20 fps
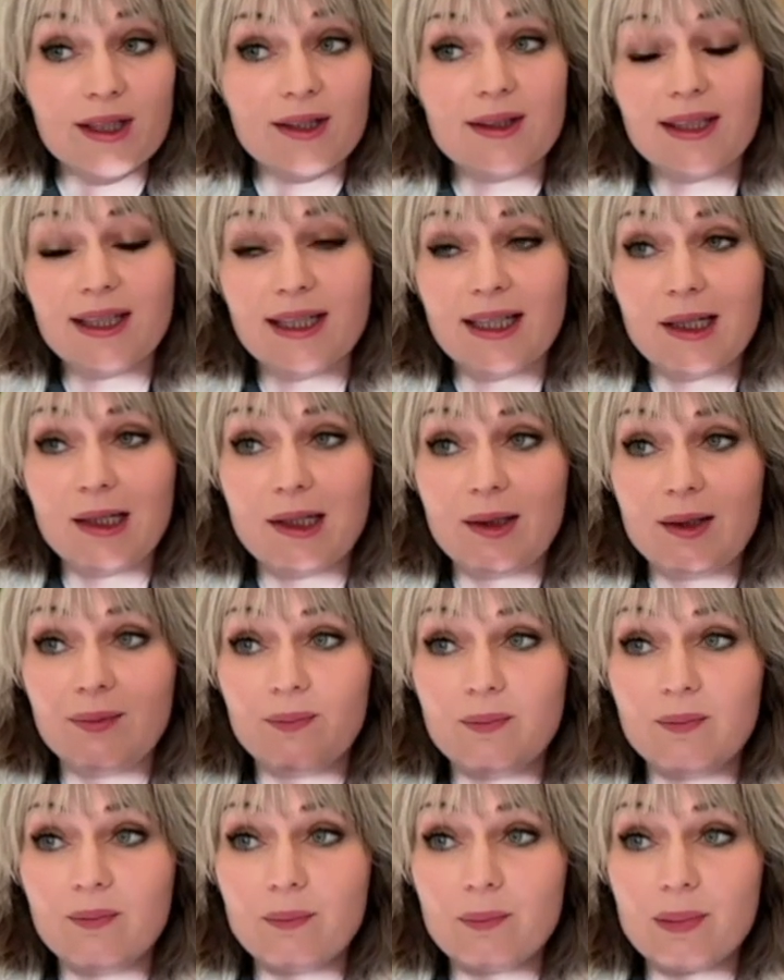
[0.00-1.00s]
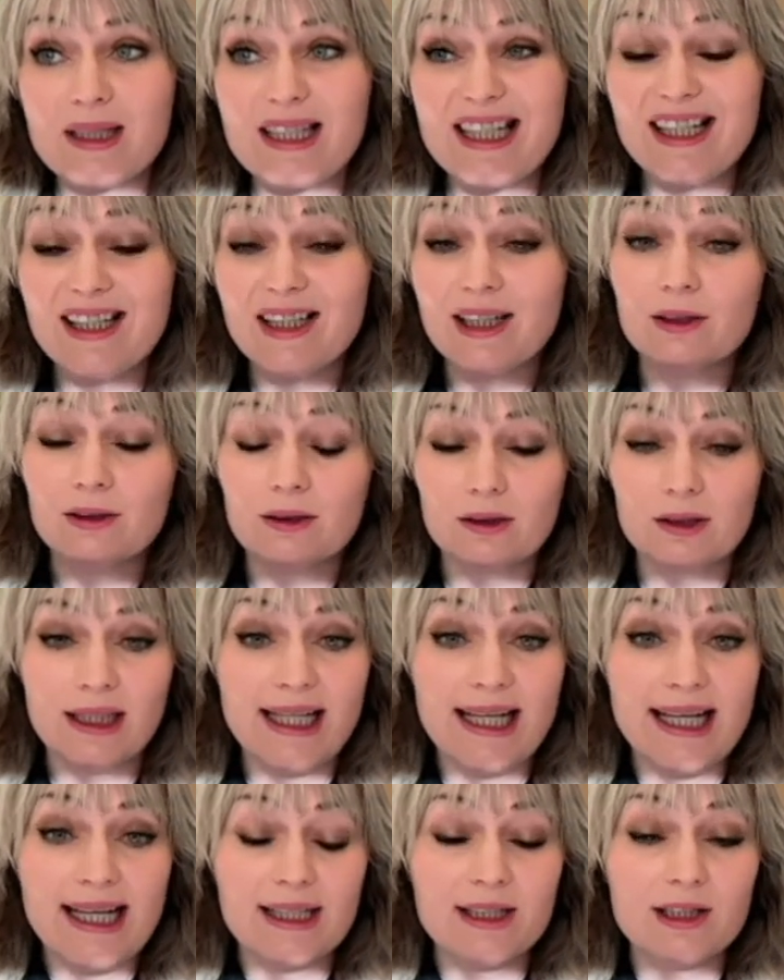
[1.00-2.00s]
that they
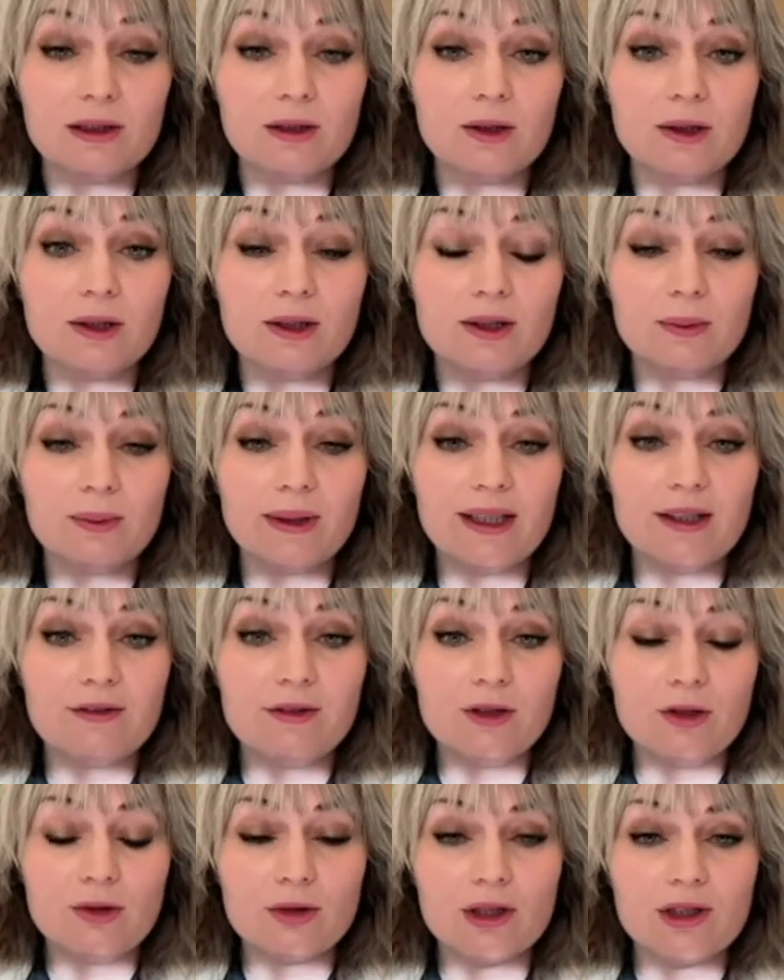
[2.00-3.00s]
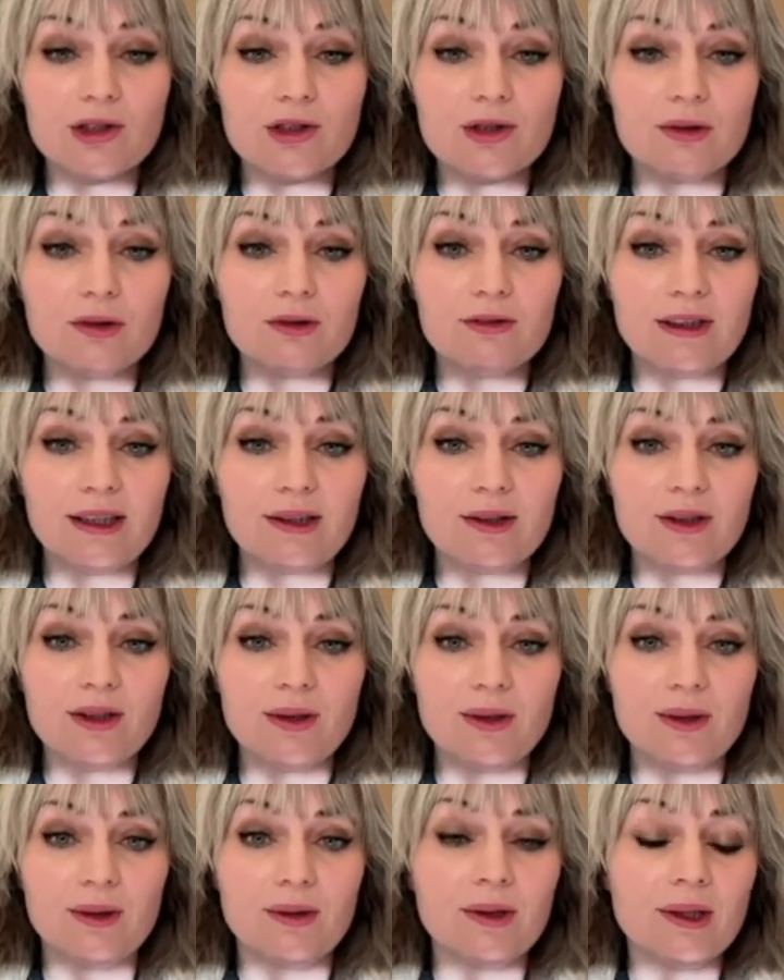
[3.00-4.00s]
particularly add a lot in the way of nutritional
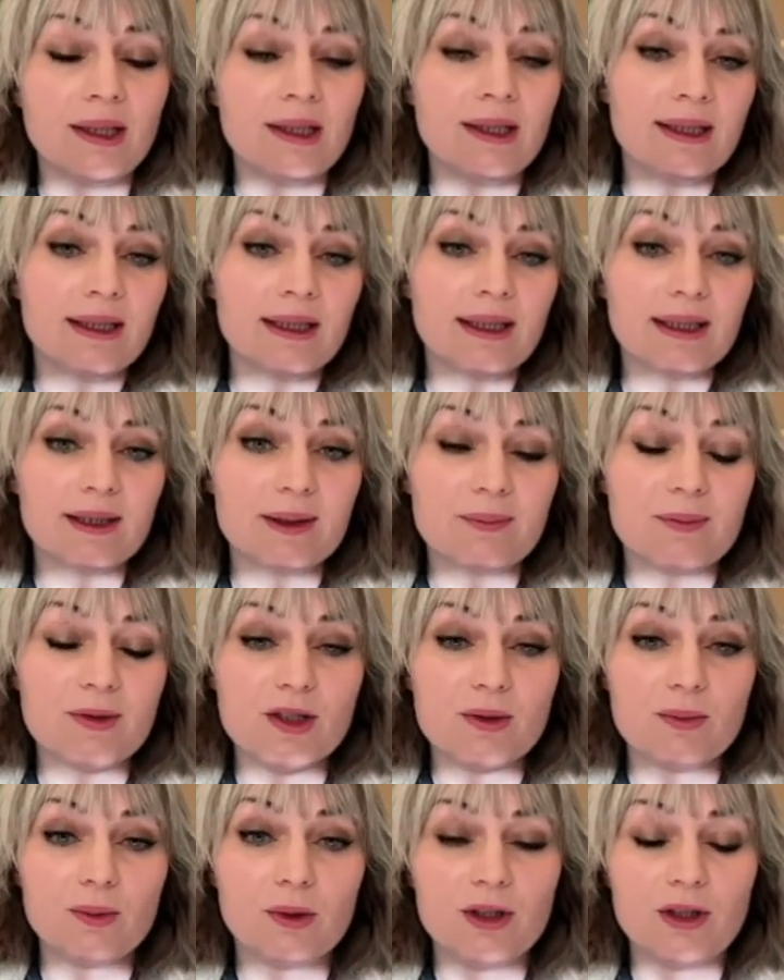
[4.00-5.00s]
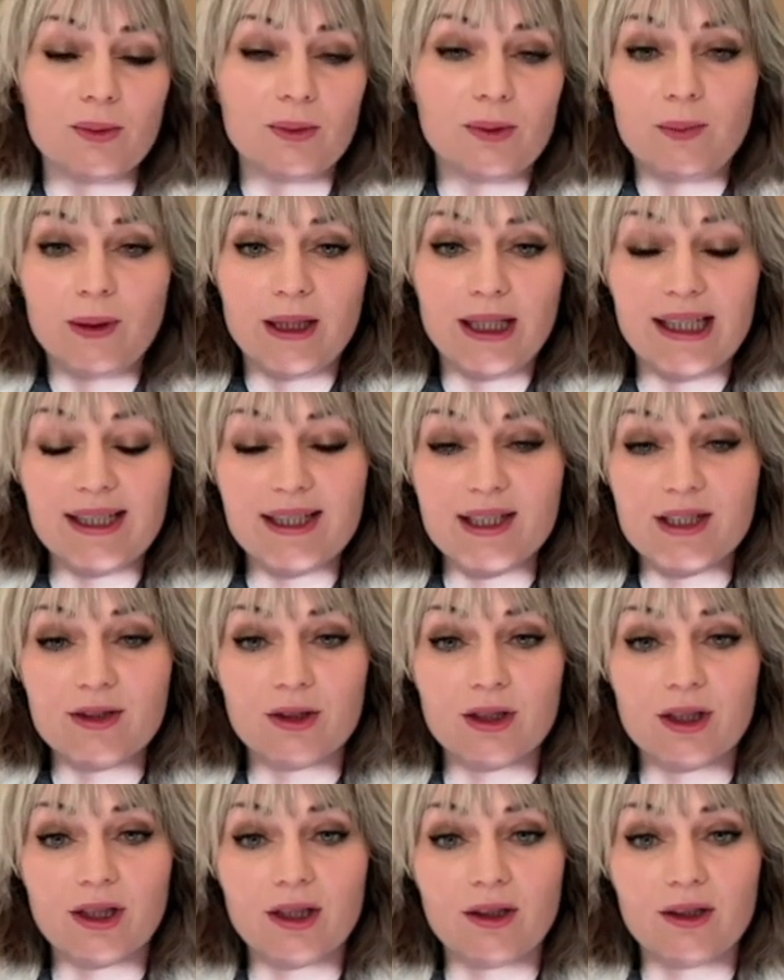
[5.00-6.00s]
value to what you would be getting
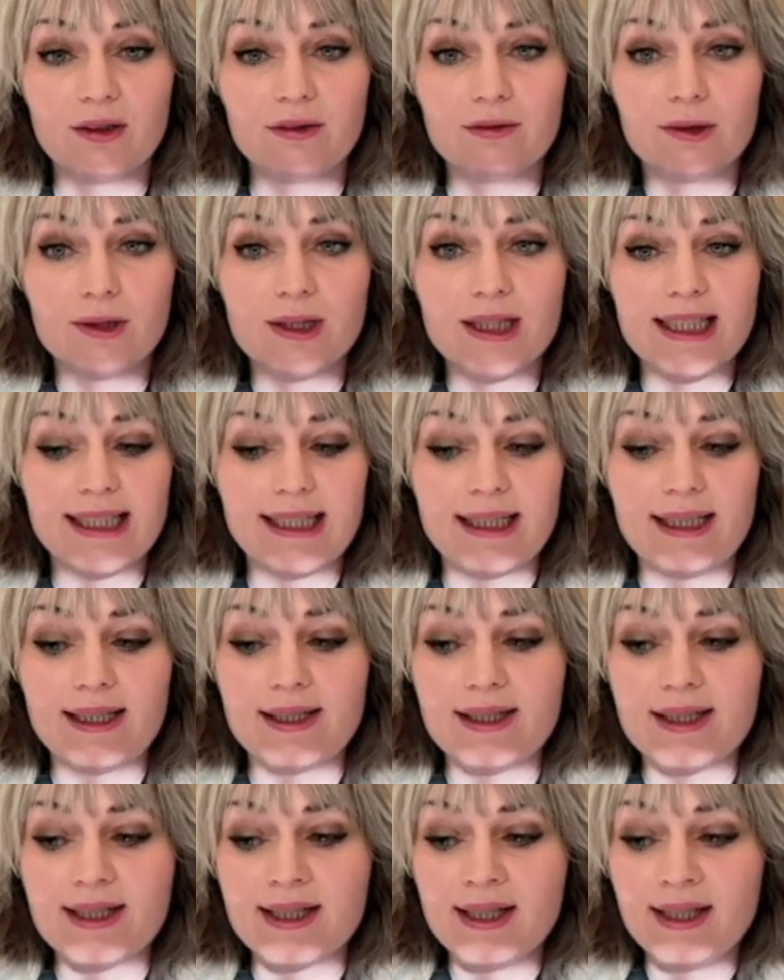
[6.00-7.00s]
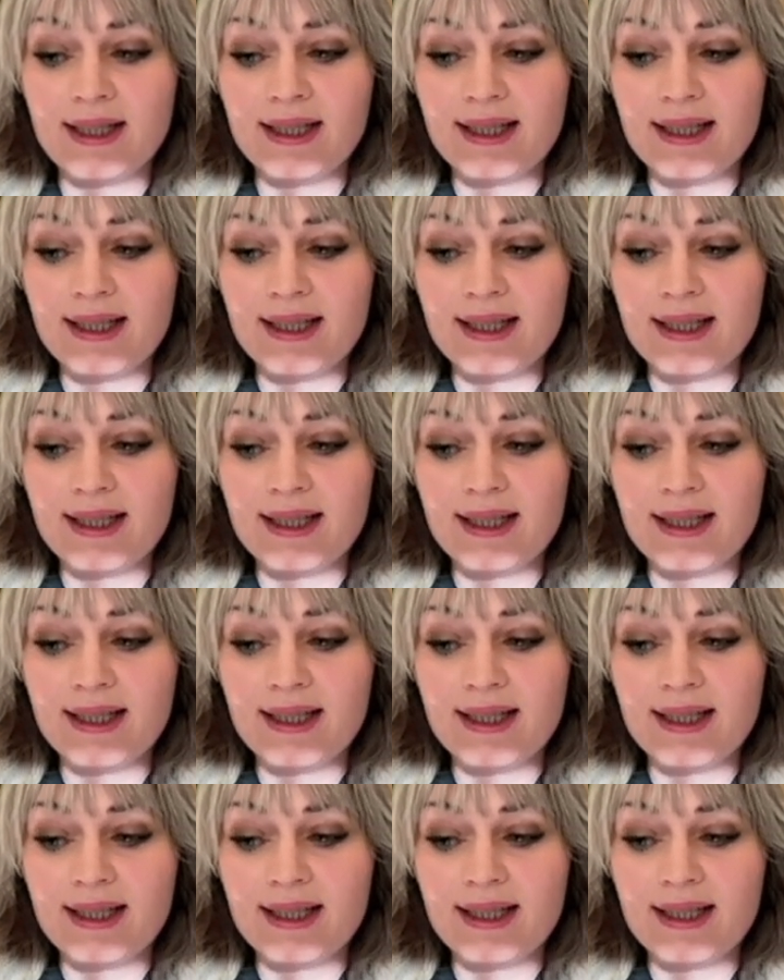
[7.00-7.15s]
on a carnivore diet.